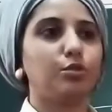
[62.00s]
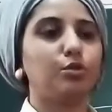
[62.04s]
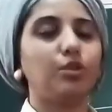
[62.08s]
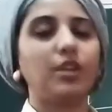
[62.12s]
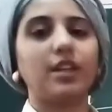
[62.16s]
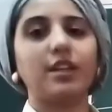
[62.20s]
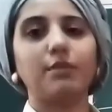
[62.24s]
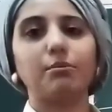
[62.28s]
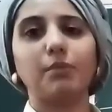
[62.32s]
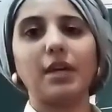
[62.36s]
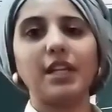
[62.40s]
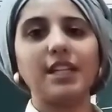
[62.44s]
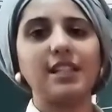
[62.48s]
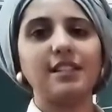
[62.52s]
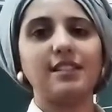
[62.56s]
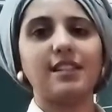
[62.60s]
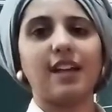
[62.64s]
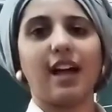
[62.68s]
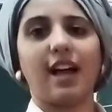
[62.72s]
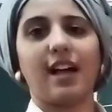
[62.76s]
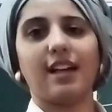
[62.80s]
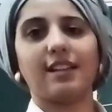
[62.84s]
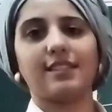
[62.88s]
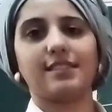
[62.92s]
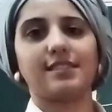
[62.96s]
doing many
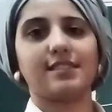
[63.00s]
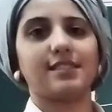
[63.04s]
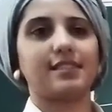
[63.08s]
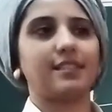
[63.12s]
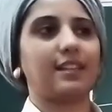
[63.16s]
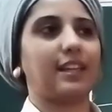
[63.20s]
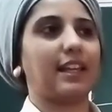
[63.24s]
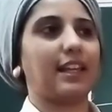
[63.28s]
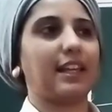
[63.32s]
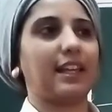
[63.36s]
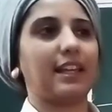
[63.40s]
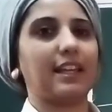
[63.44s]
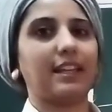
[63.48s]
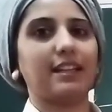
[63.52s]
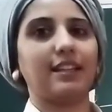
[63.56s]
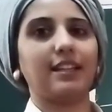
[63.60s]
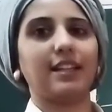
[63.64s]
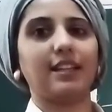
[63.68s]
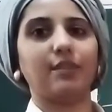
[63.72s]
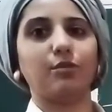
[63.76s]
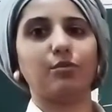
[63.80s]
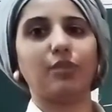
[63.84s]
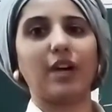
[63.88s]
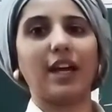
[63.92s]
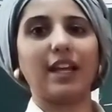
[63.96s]
tasks
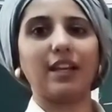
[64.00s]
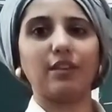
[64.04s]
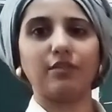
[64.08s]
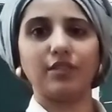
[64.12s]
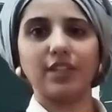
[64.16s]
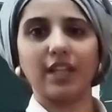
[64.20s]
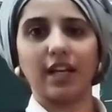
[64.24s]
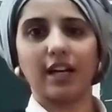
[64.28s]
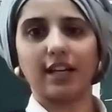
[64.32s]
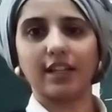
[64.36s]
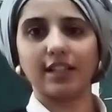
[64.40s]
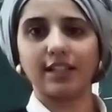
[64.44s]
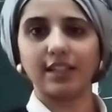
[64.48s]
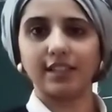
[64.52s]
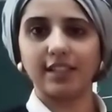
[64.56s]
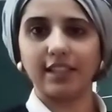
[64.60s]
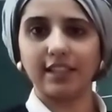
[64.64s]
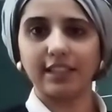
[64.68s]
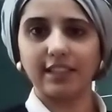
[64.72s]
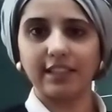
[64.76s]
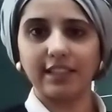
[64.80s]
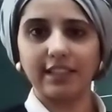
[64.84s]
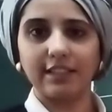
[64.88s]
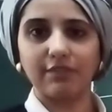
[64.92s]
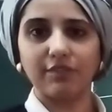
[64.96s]
in while we are
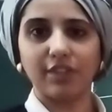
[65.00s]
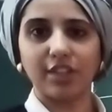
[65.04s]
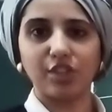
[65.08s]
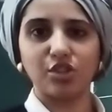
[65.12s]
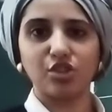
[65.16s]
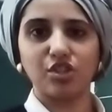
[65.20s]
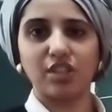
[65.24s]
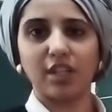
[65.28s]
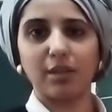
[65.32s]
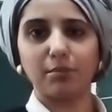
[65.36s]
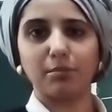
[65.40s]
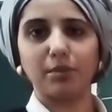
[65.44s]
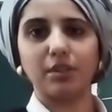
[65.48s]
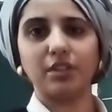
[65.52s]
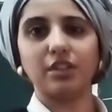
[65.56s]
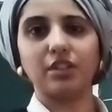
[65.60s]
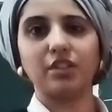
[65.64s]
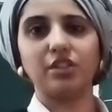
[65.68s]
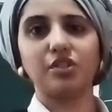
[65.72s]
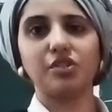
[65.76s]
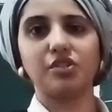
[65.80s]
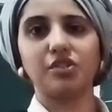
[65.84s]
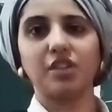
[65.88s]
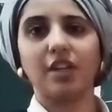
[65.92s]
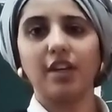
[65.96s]
cutting the
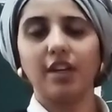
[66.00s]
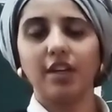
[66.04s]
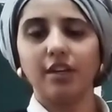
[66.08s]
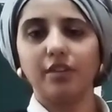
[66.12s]
vegetables,